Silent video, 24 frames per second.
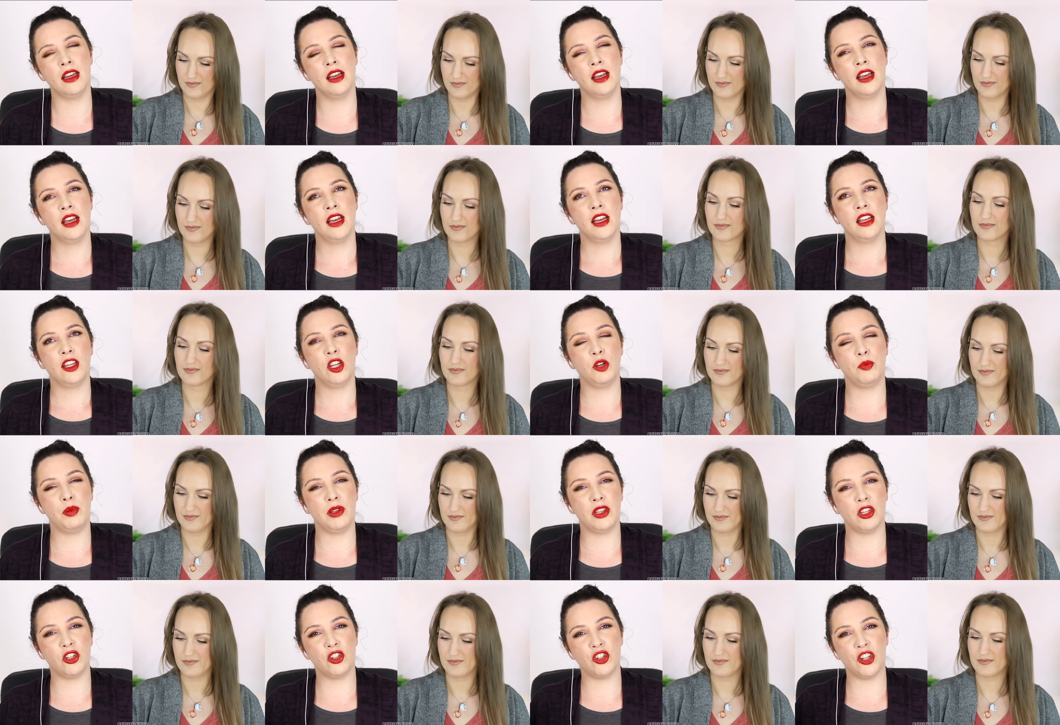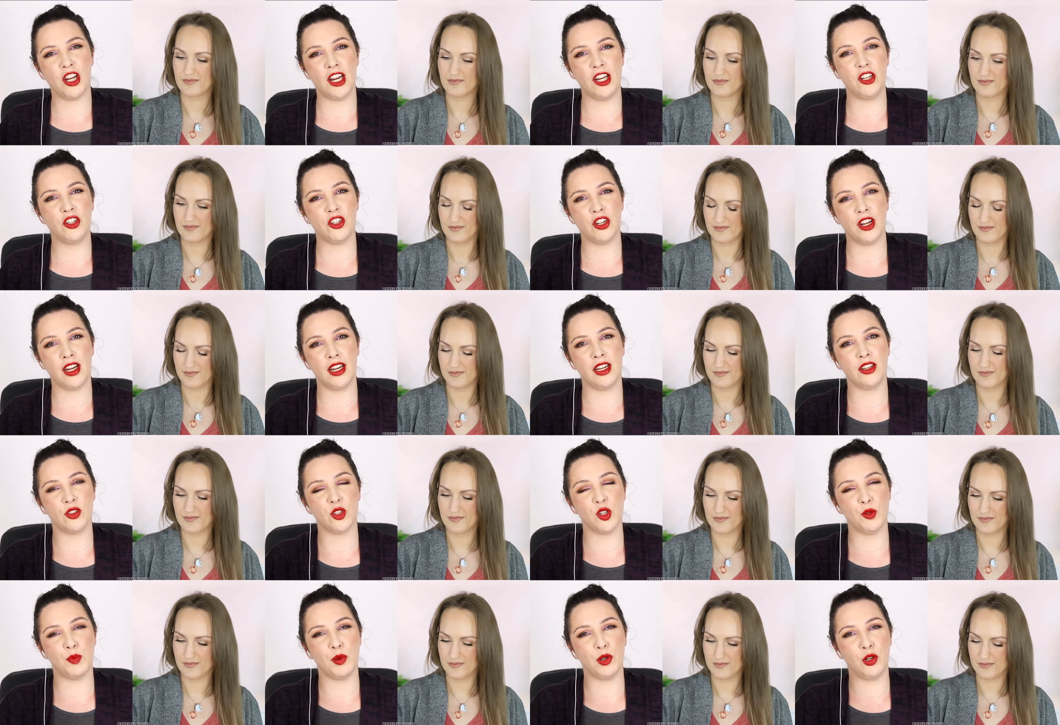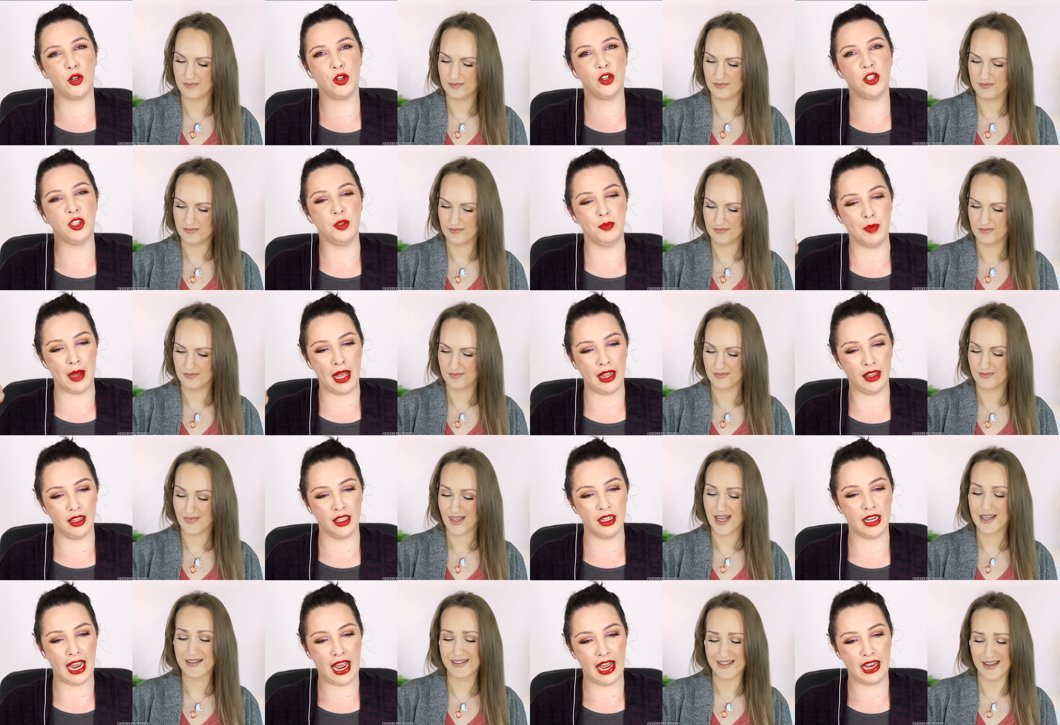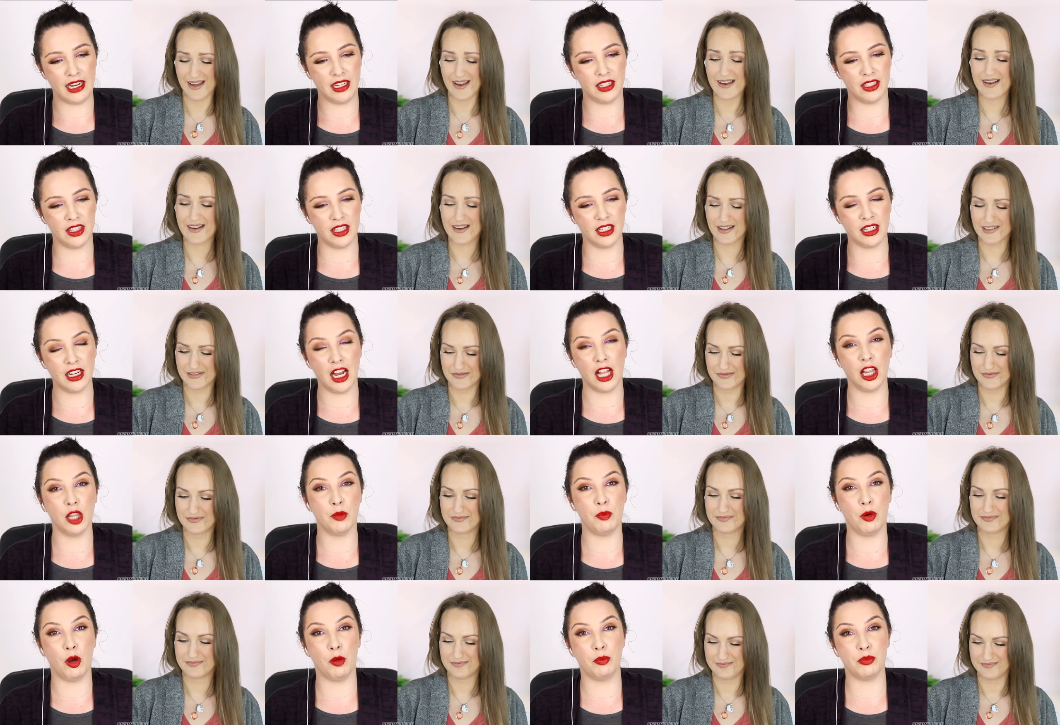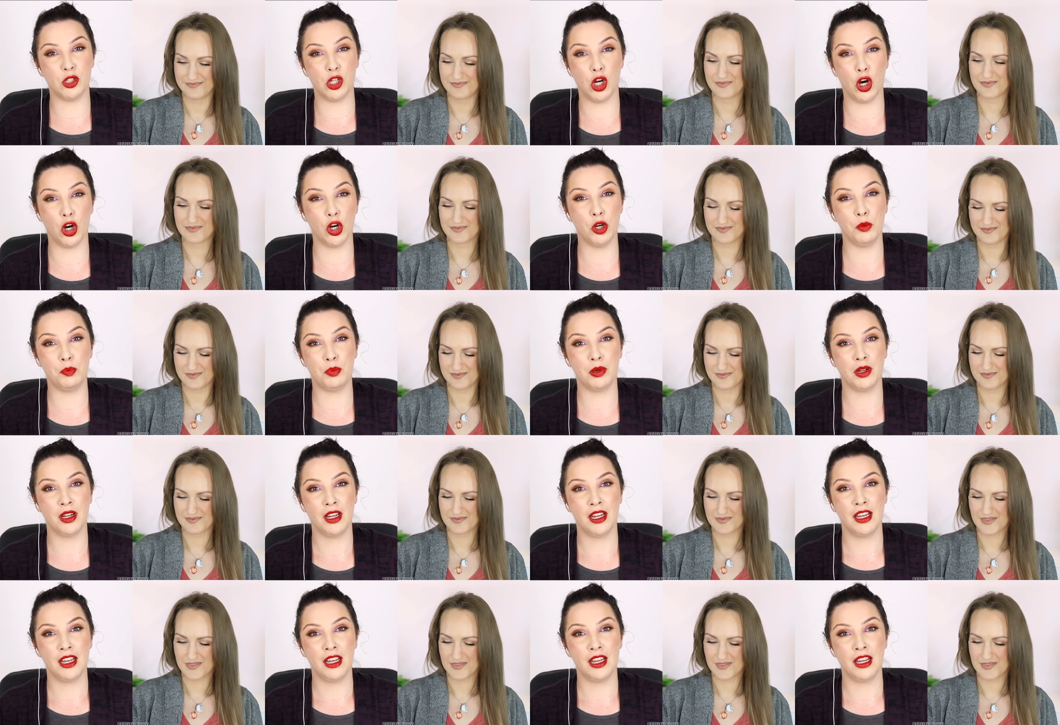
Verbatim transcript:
Speaker 1: mm. it'd be the Chi Chi Super Nudes palette and yeah. the Colourpop taupe